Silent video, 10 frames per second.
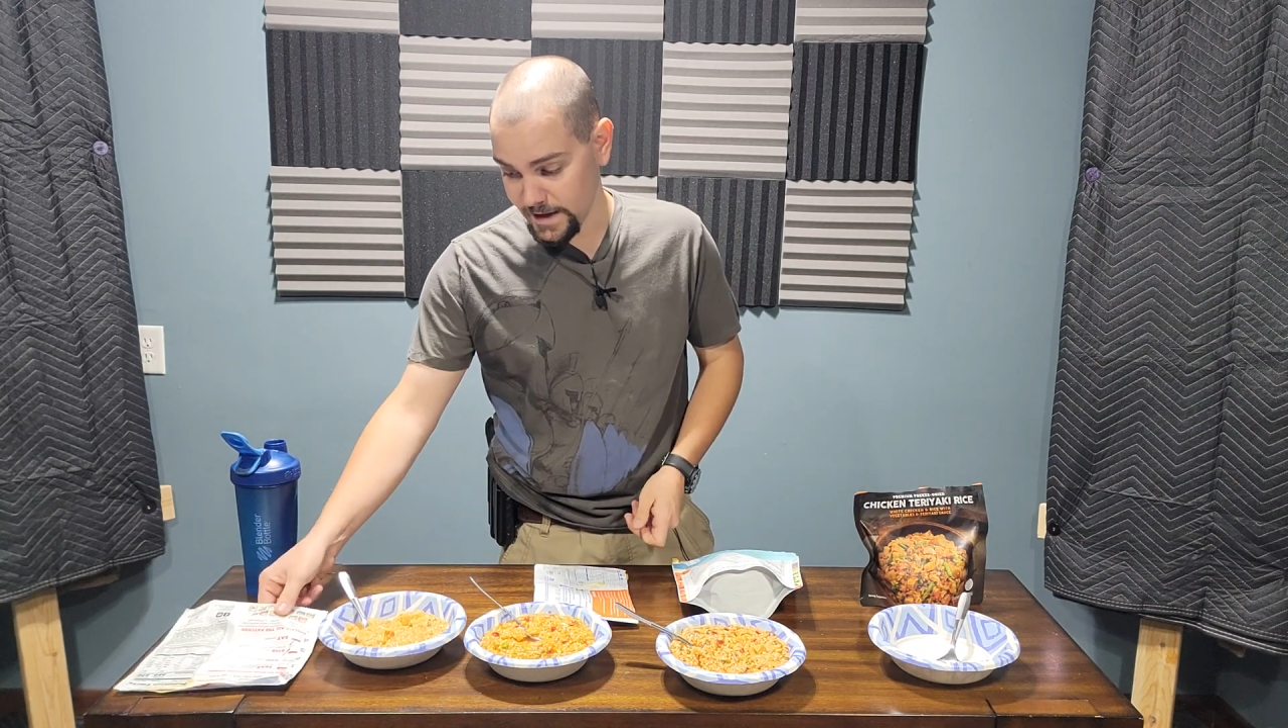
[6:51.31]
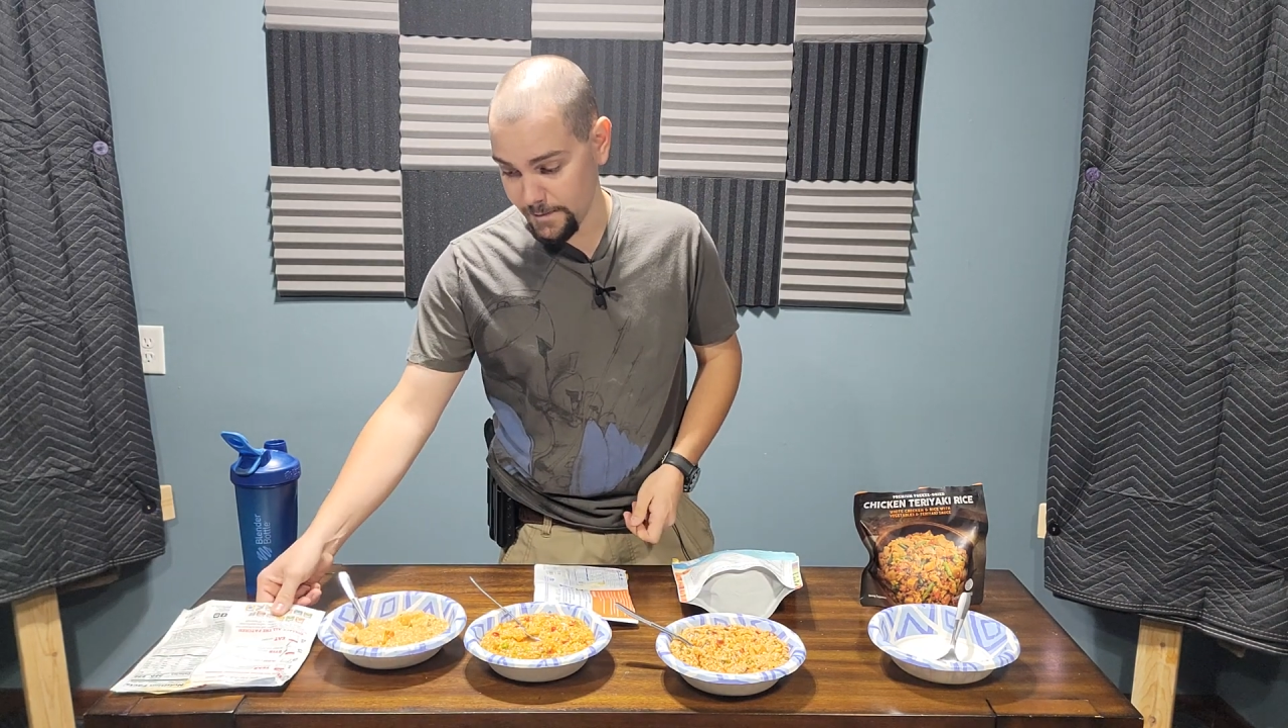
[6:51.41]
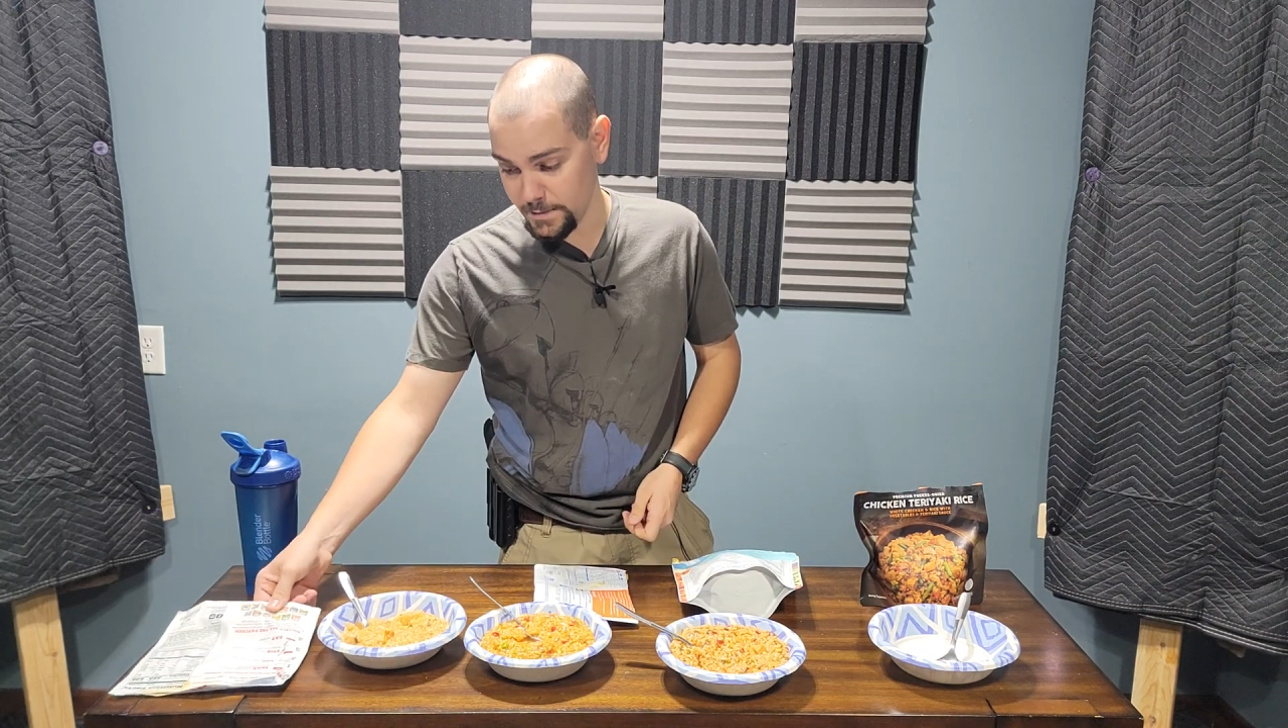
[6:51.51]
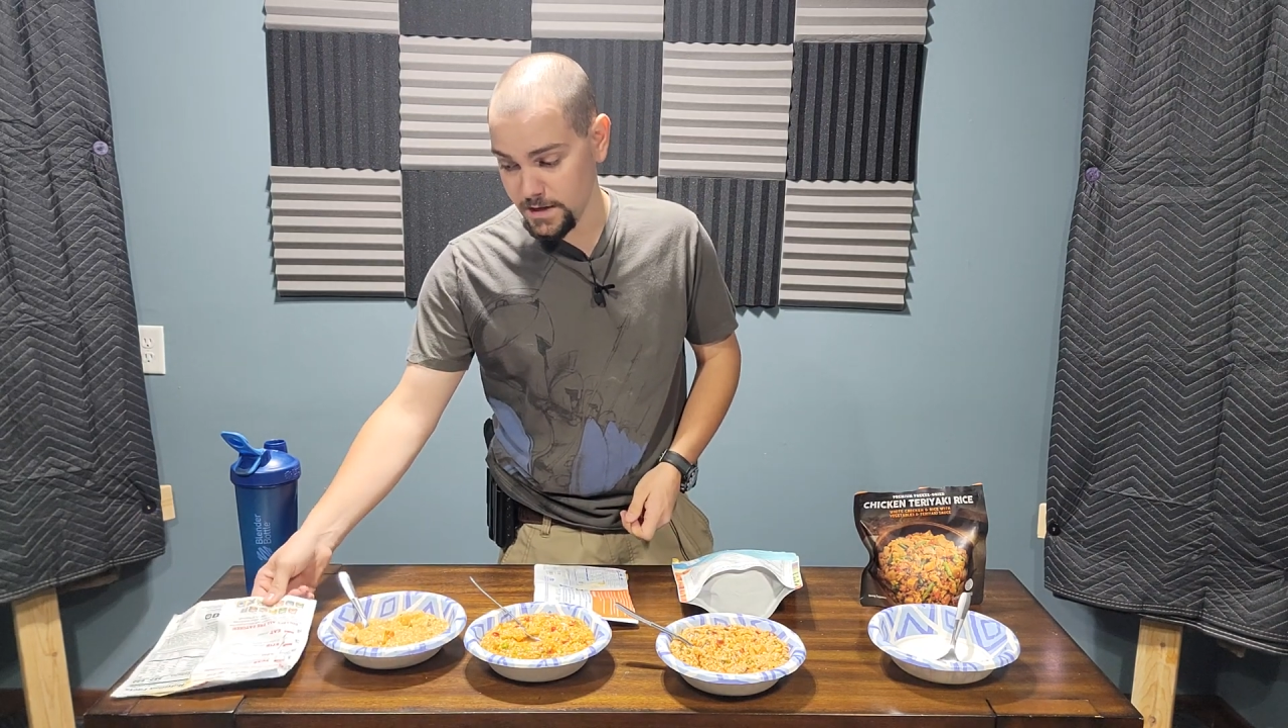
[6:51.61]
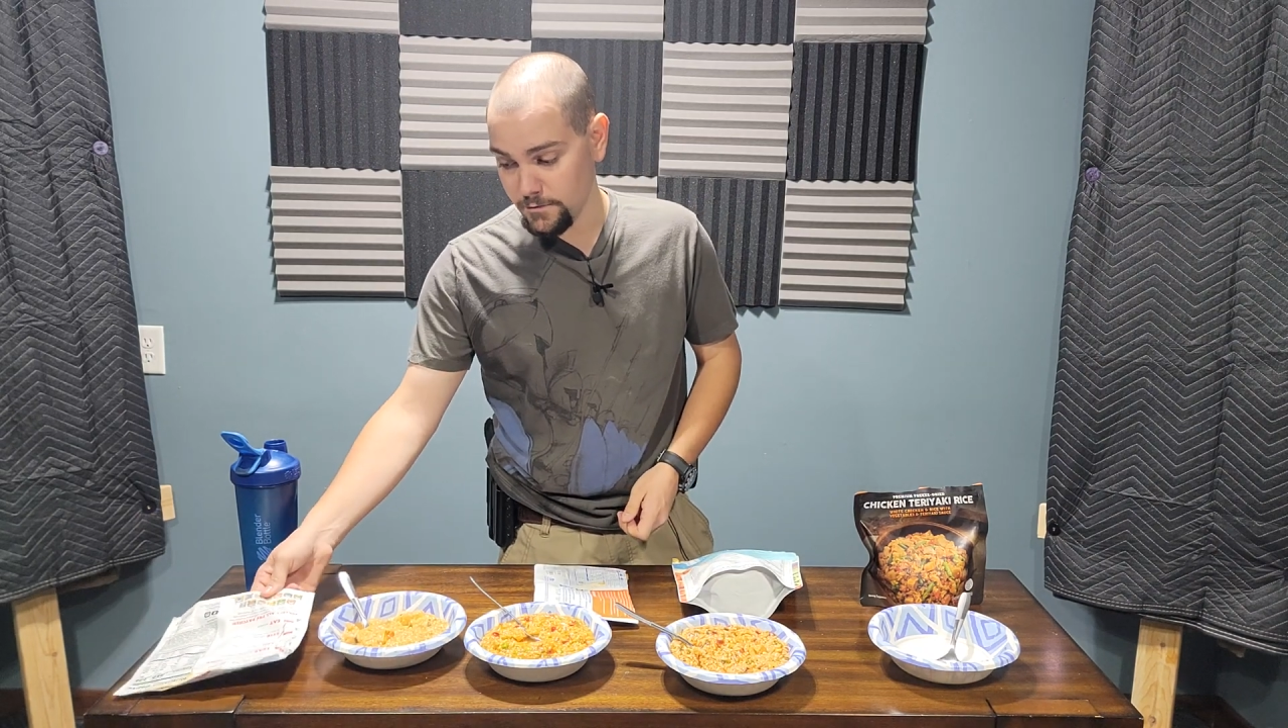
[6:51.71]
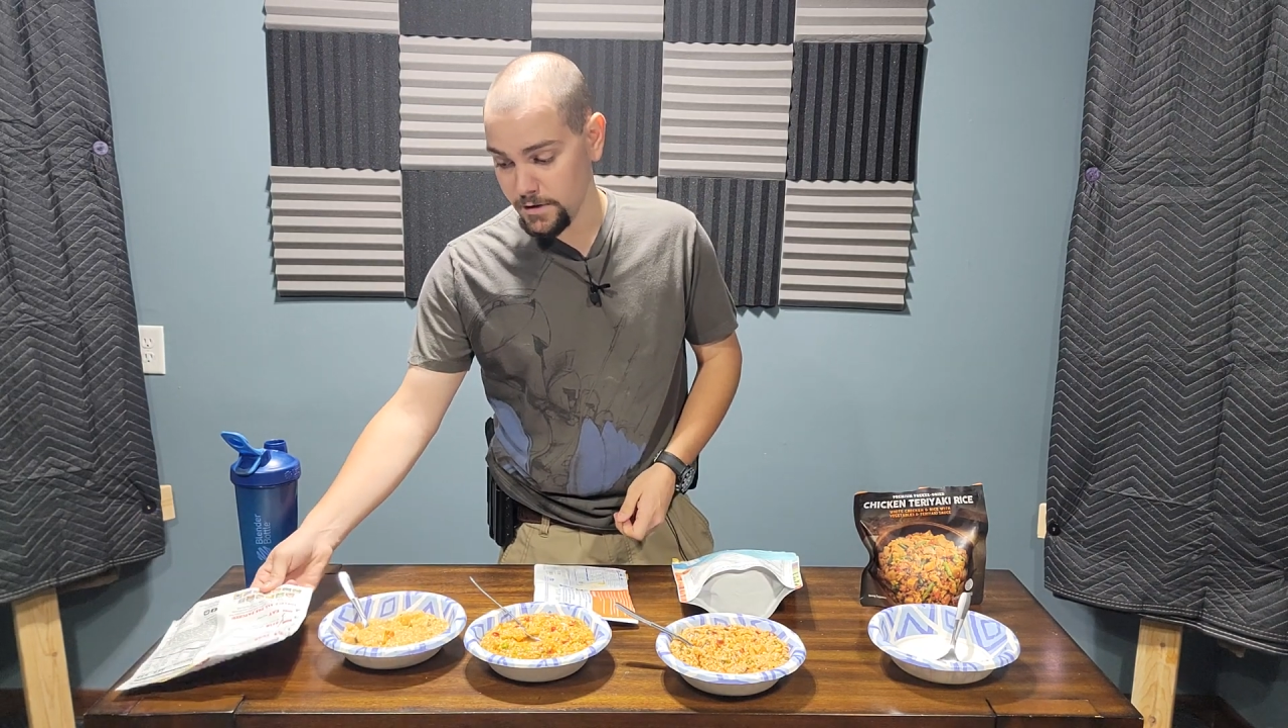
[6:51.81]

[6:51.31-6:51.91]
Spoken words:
That Peak